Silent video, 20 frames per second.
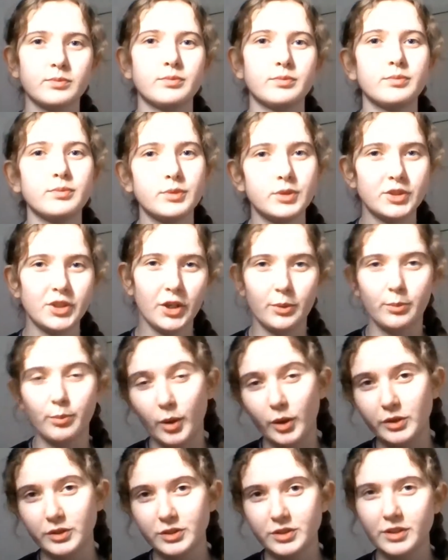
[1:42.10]
So
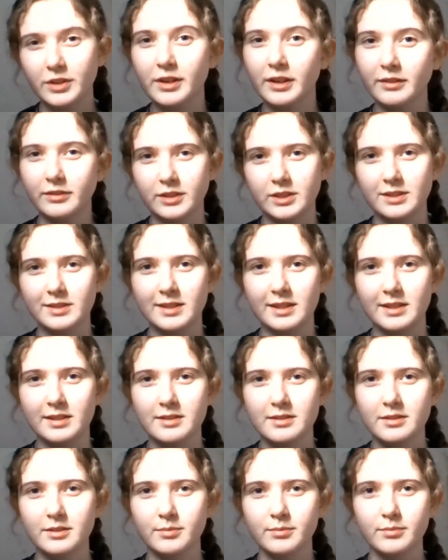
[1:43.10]
on to the
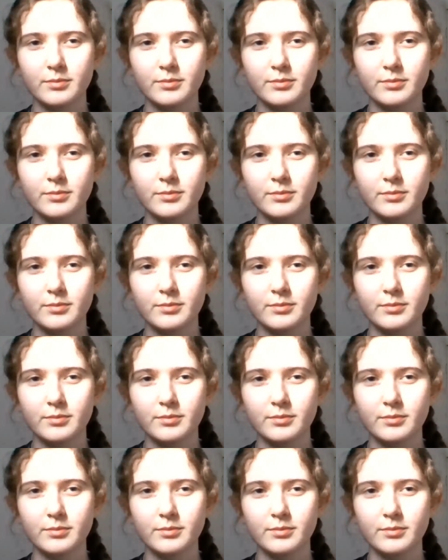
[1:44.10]
differences.